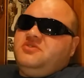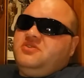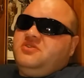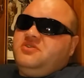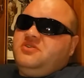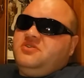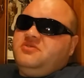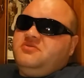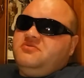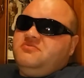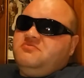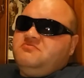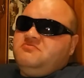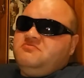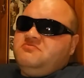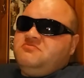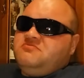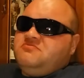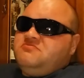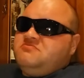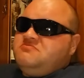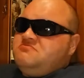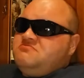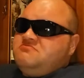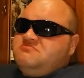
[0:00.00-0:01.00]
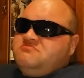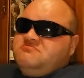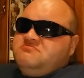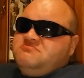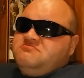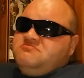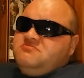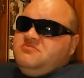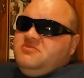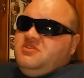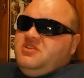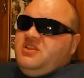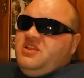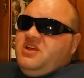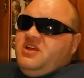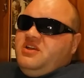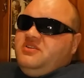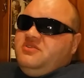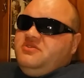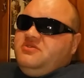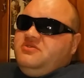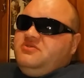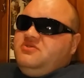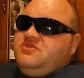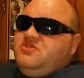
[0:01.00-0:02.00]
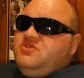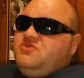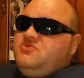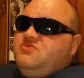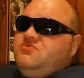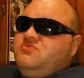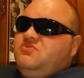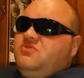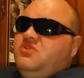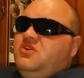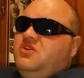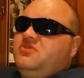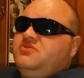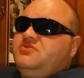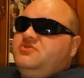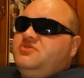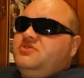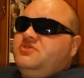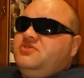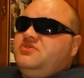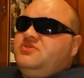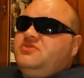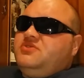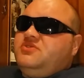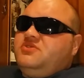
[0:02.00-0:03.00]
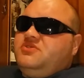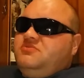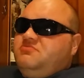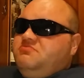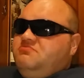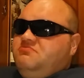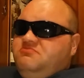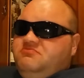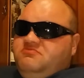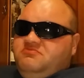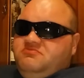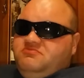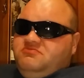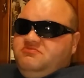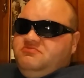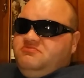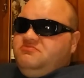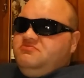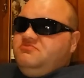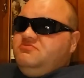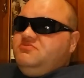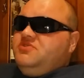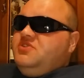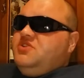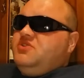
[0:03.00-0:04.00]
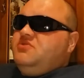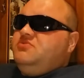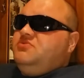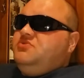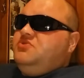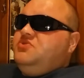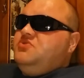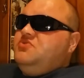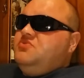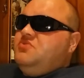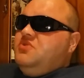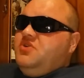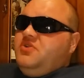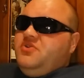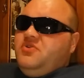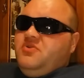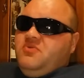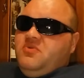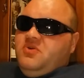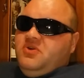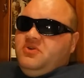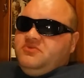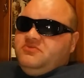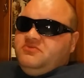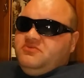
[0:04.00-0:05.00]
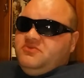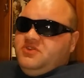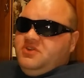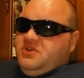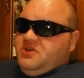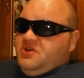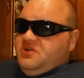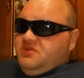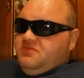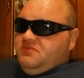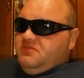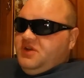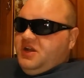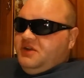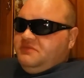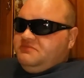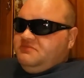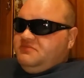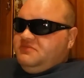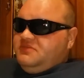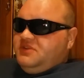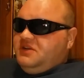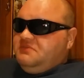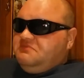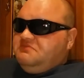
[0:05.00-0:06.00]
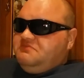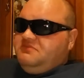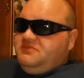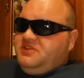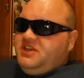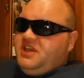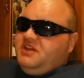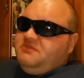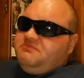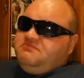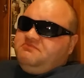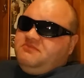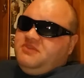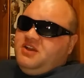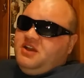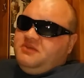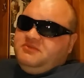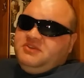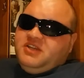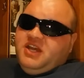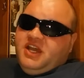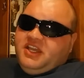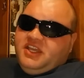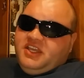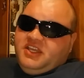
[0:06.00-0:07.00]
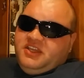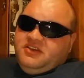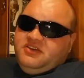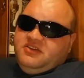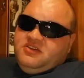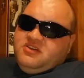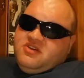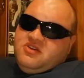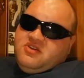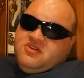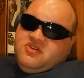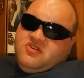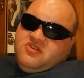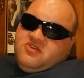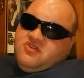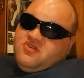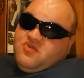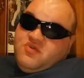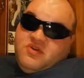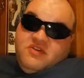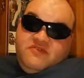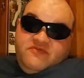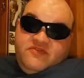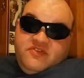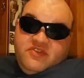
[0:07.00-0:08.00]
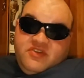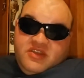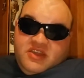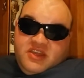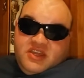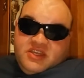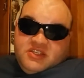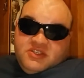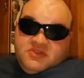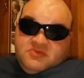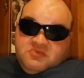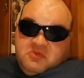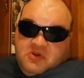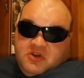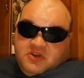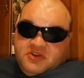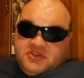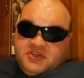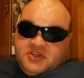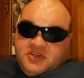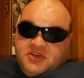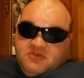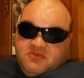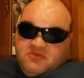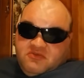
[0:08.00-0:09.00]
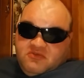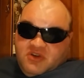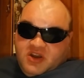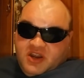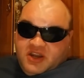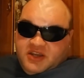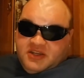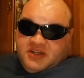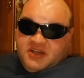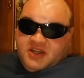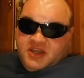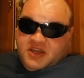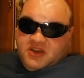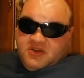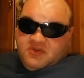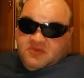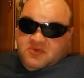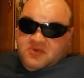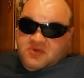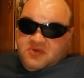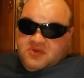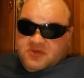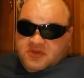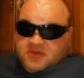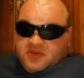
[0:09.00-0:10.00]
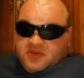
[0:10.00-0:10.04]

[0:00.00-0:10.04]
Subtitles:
gonna let you lot just, you know, do what you want. You know, I'm tagging whoever is watching right now,